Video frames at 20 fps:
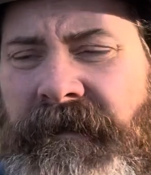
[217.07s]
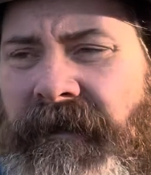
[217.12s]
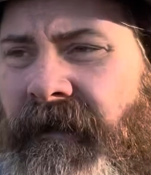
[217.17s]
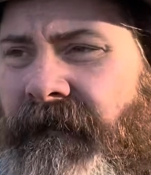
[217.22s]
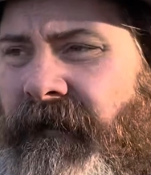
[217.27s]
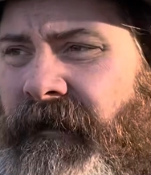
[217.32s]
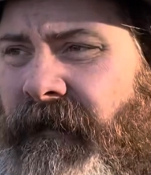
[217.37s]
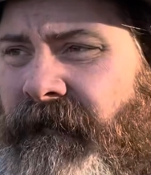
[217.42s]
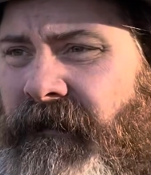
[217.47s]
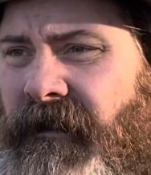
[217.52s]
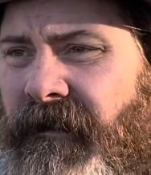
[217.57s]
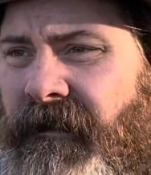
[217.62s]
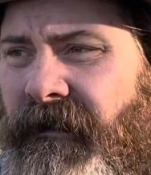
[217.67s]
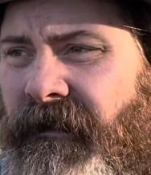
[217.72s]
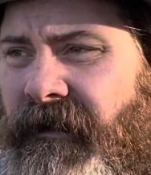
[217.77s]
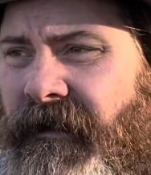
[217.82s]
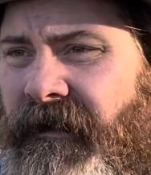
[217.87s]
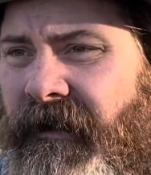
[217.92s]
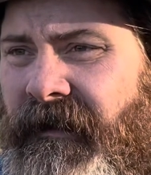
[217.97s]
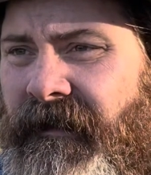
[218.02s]
coming up to
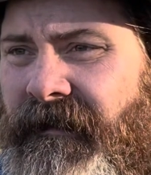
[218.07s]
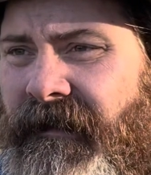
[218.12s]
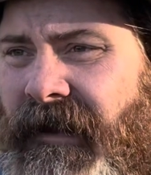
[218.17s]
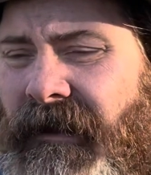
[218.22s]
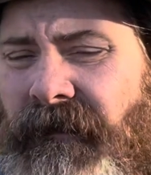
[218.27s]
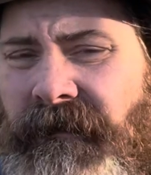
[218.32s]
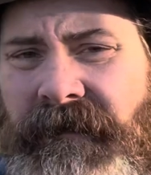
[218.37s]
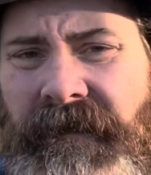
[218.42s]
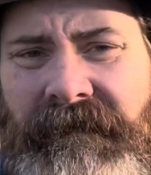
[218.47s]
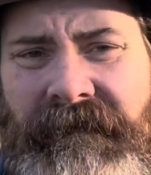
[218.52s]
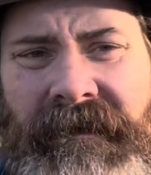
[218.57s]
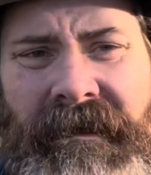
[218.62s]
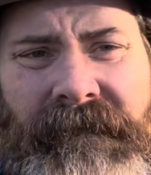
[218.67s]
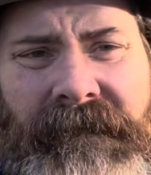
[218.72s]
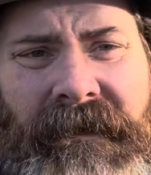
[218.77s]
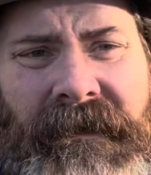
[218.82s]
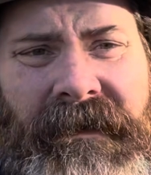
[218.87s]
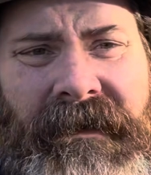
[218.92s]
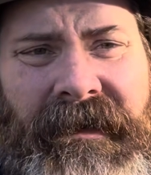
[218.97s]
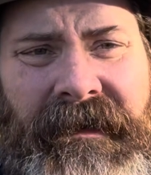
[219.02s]
39,000 when I
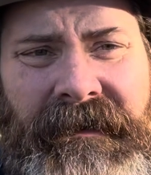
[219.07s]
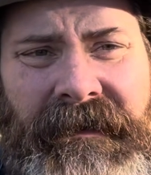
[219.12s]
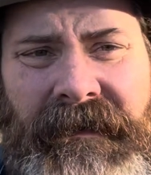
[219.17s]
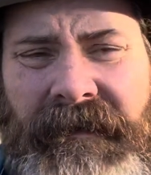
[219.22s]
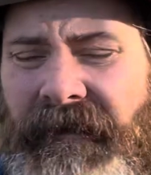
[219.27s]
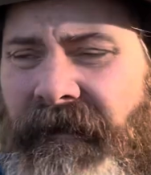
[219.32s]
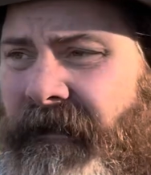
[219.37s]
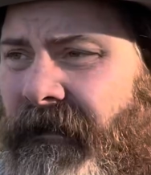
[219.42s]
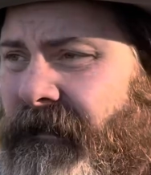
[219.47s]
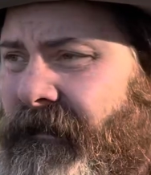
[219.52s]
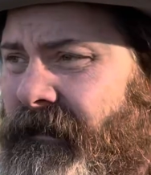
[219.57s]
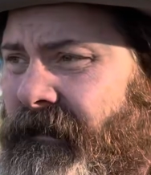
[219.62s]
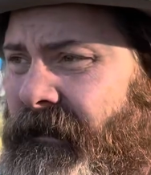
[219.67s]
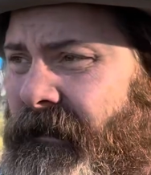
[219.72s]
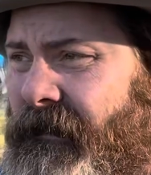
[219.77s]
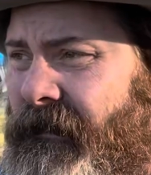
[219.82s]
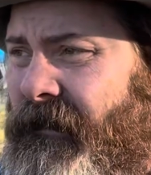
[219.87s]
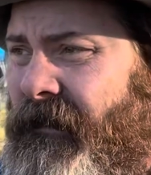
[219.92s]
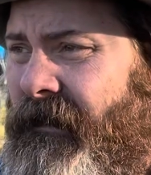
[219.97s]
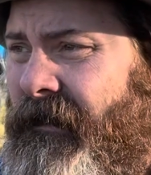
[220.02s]
bought it, you know?
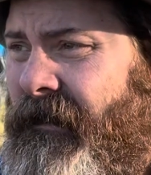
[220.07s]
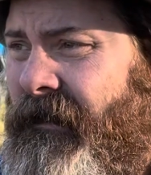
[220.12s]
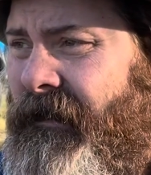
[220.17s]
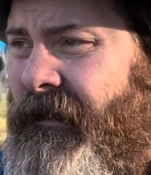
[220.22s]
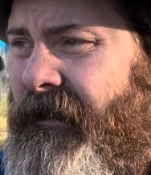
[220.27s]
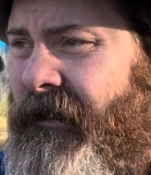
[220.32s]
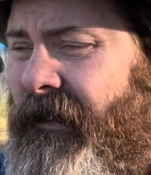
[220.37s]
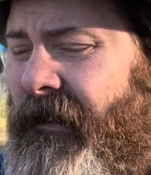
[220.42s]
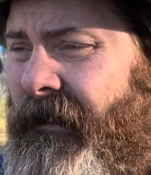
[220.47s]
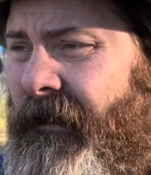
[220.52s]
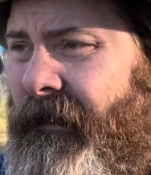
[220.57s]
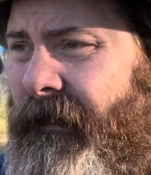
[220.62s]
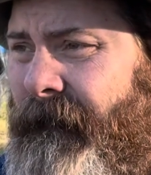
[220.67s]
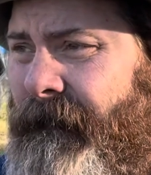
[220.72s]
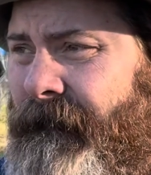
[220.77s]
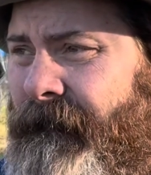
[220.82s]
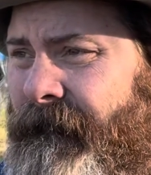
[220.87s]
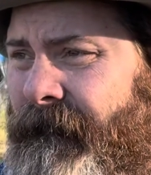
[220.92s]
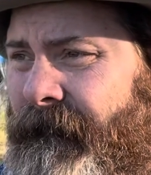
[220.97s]
So, um,